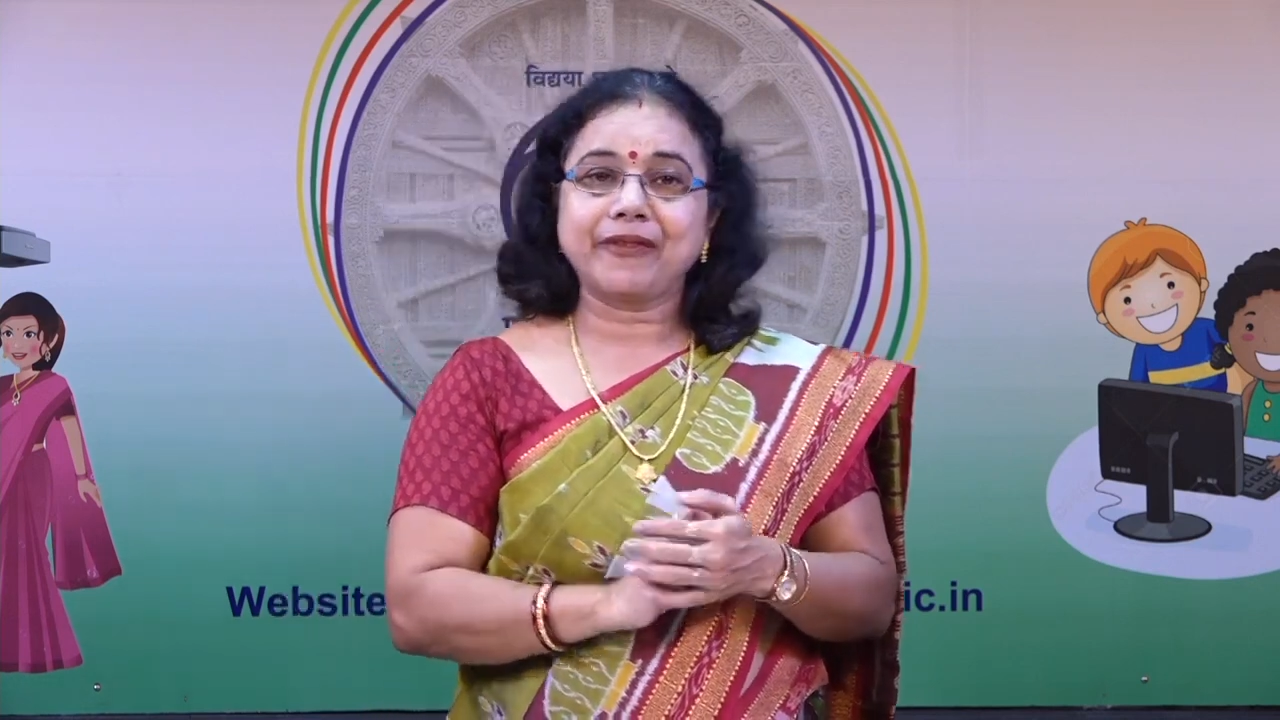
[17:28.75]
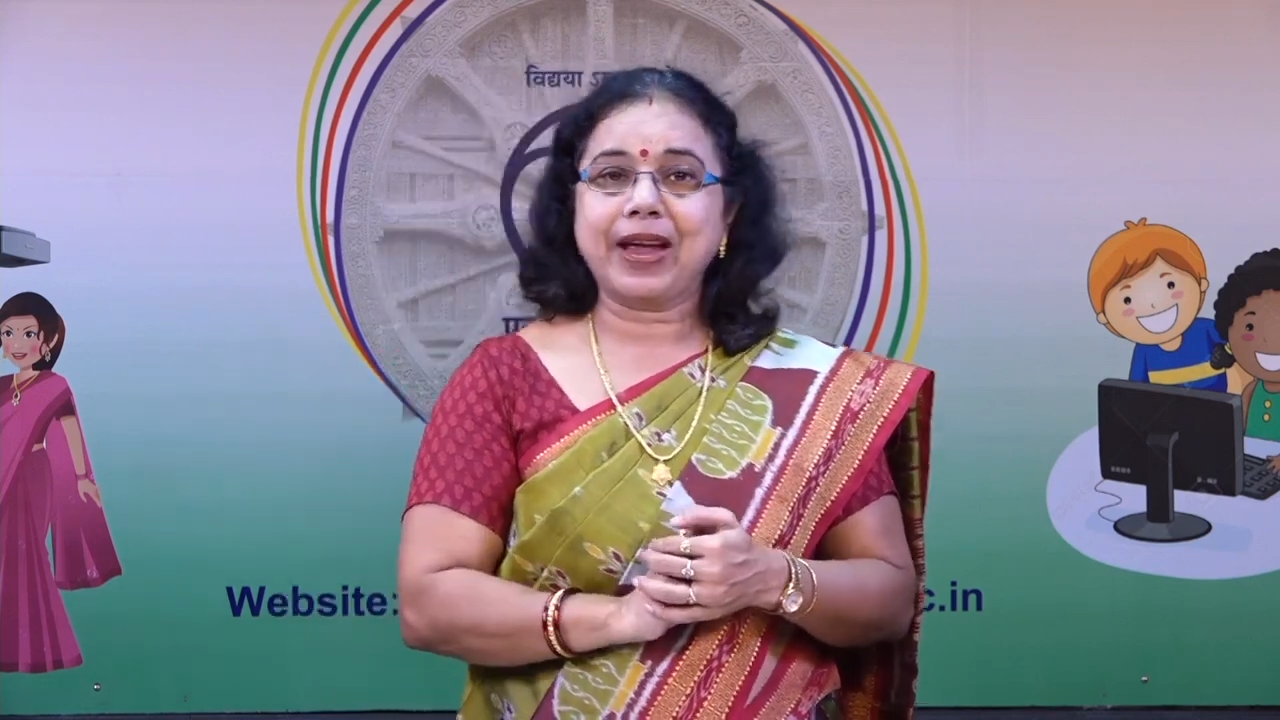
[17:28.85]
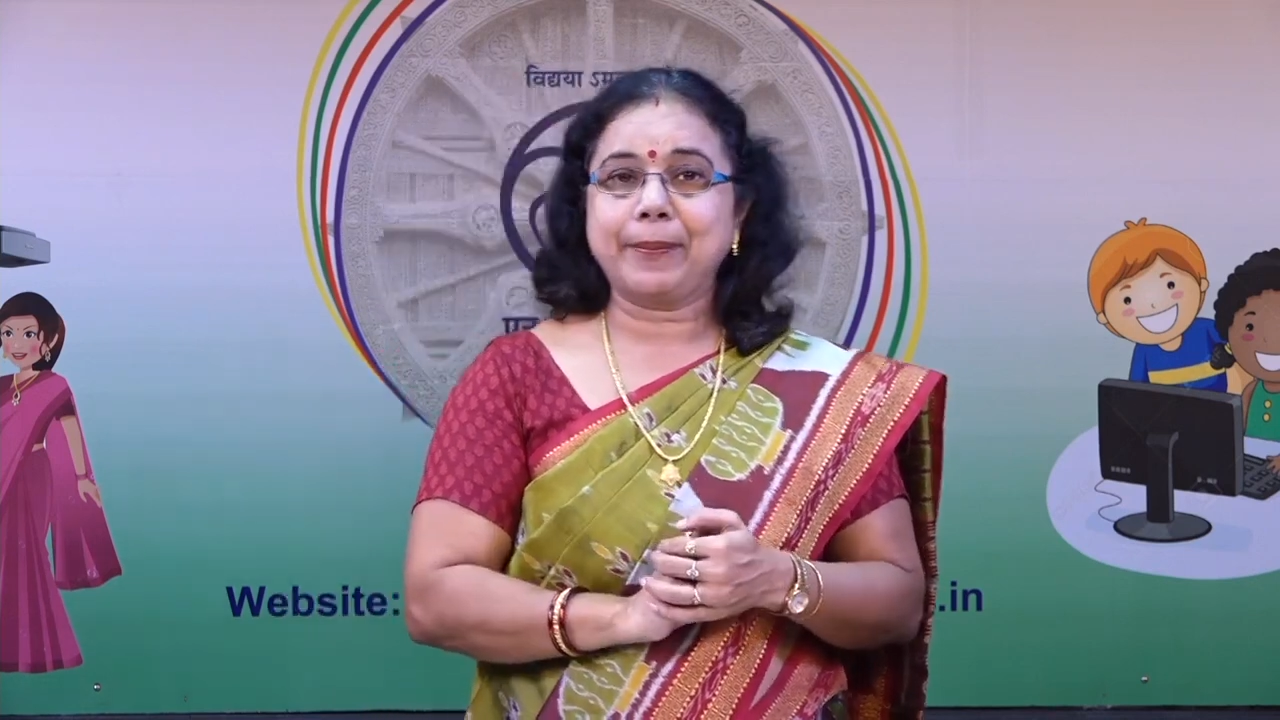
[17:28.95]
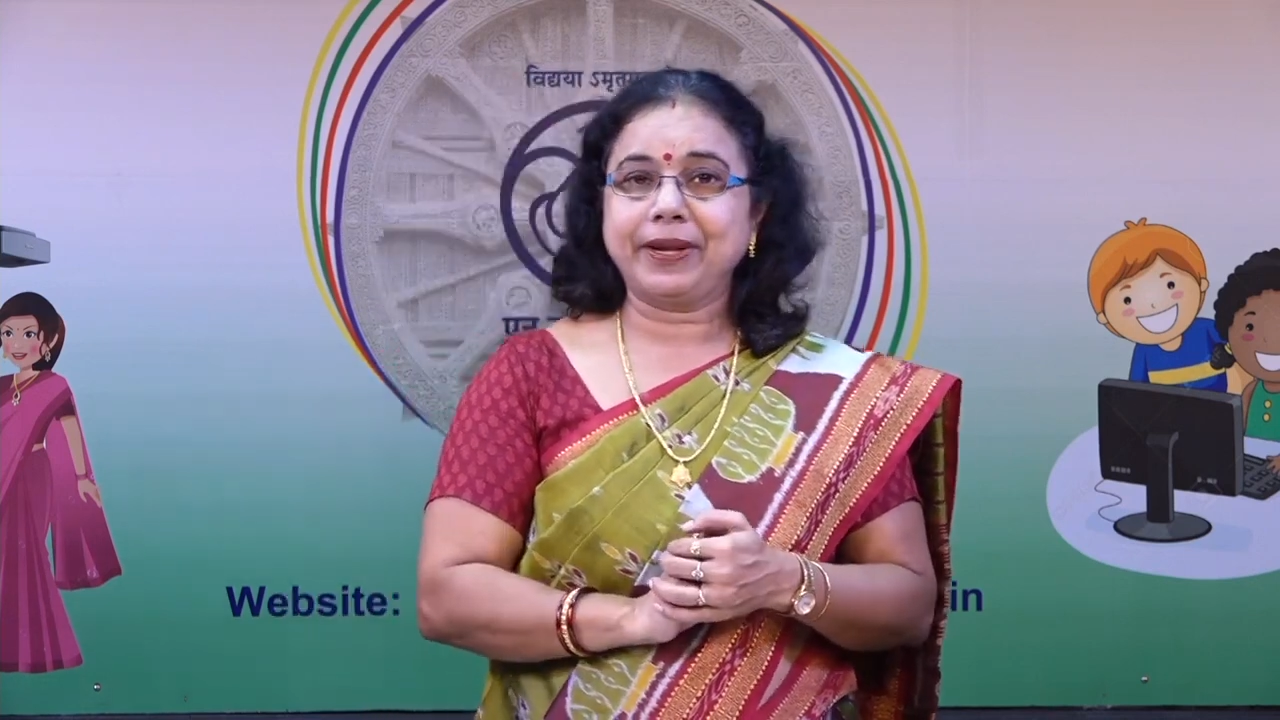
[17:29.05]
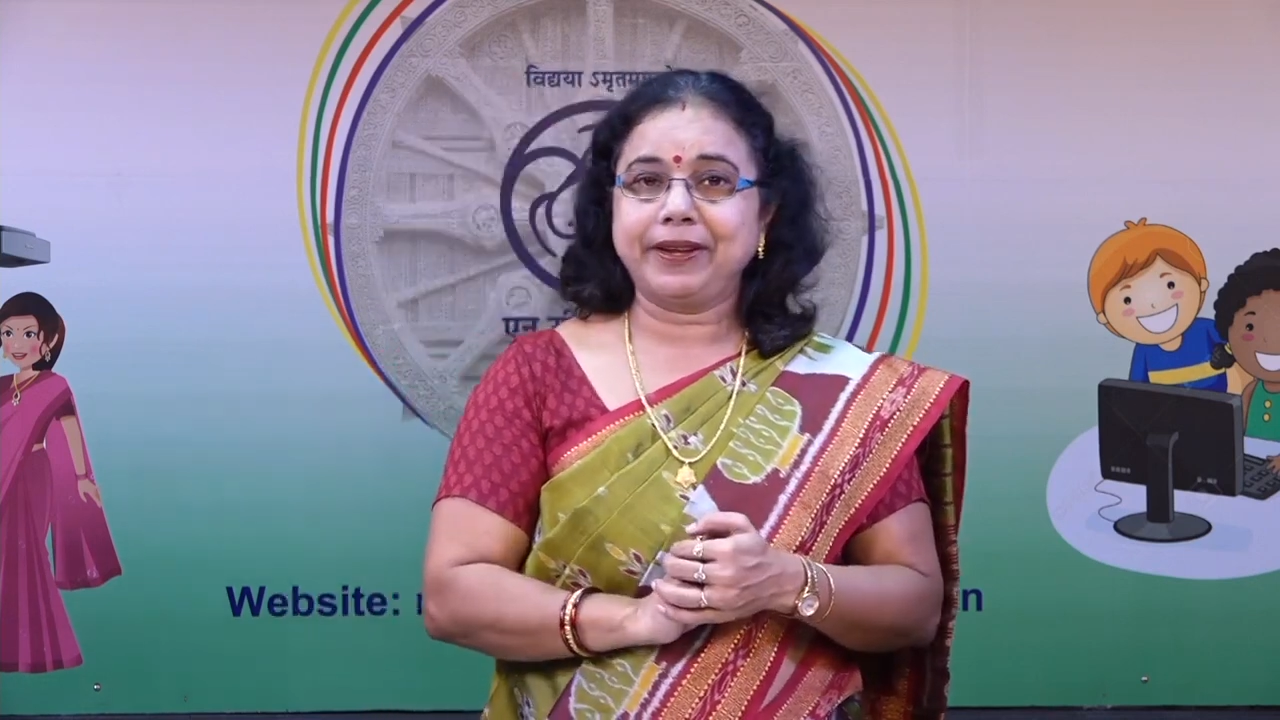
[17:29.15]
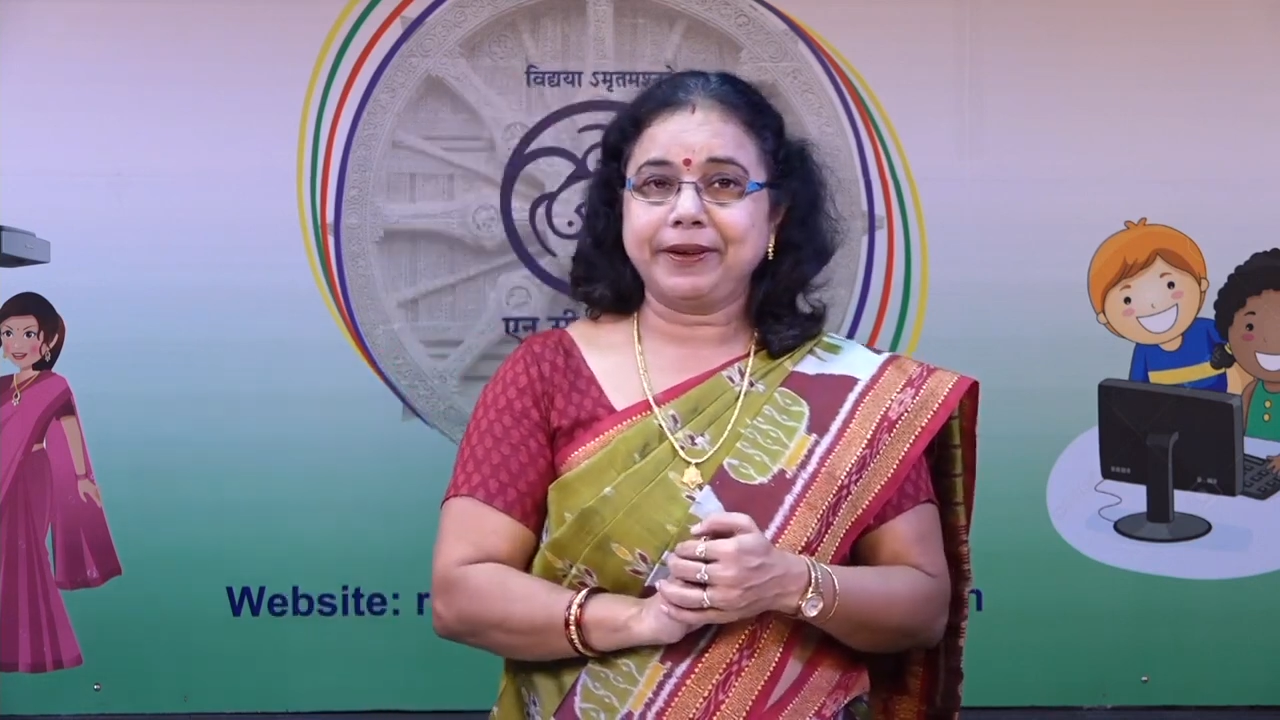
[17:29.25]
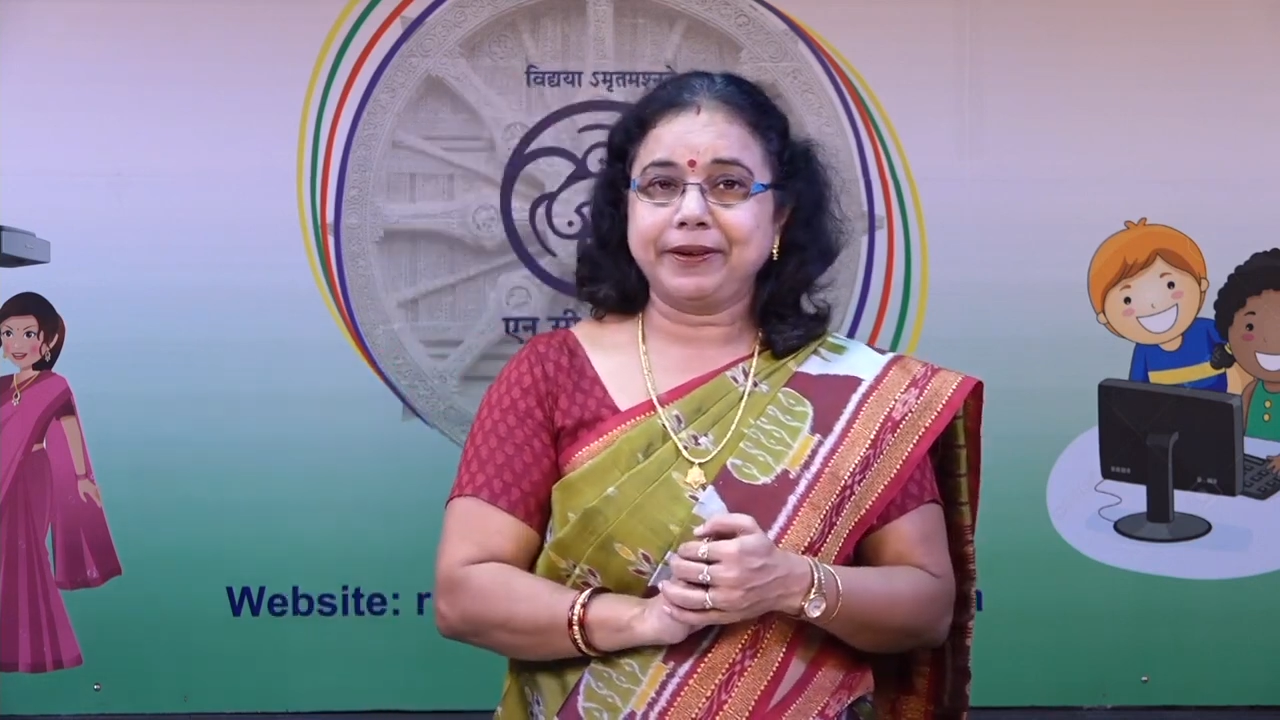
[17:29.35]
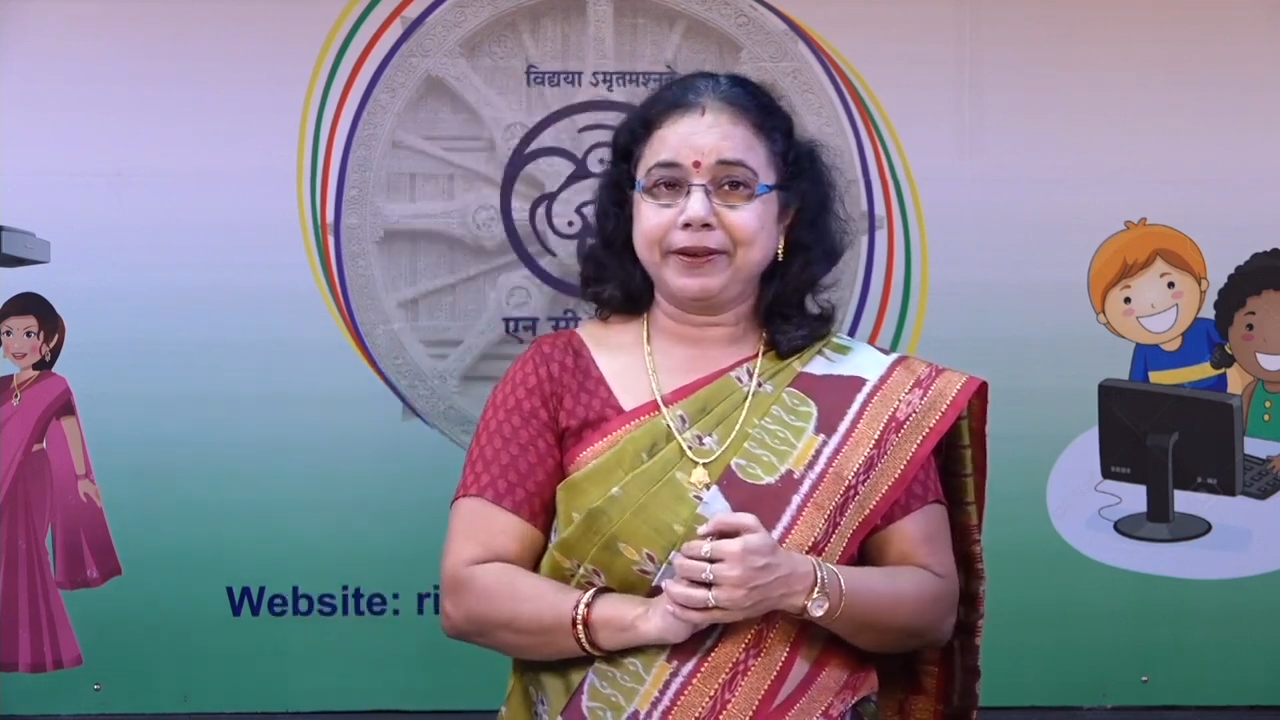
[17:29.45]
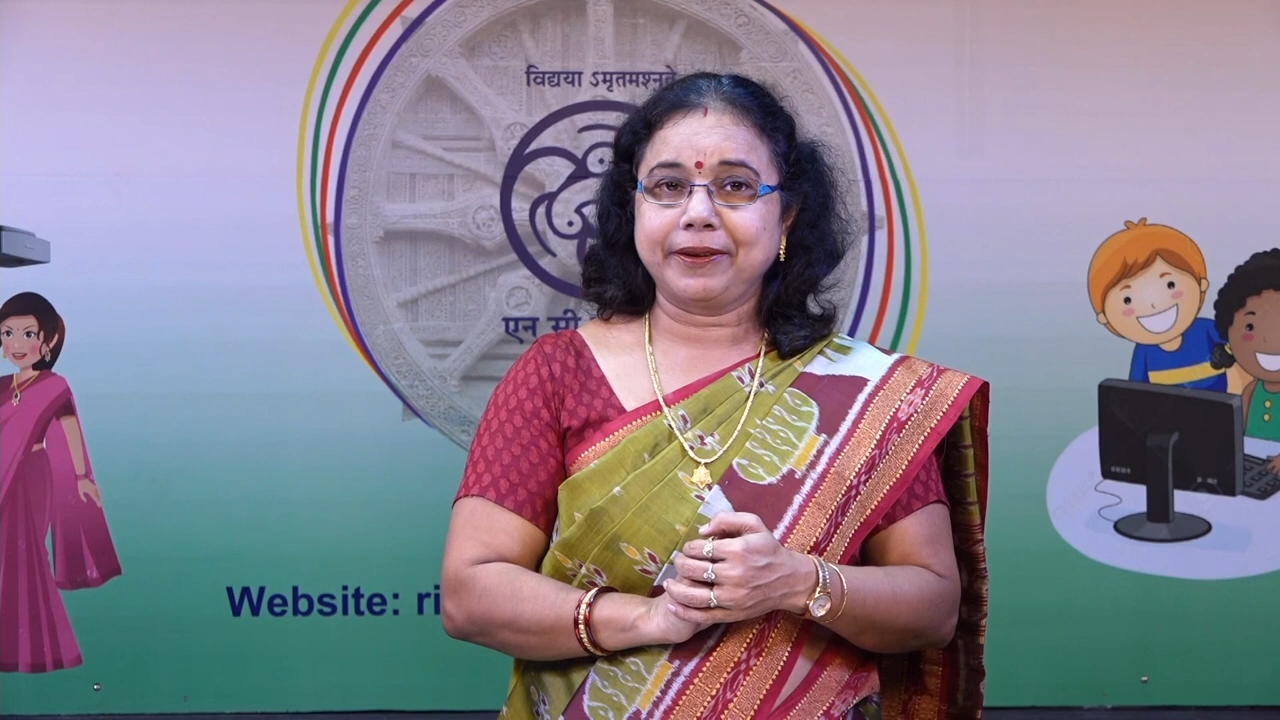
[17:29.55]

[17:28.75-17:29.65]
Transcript: family.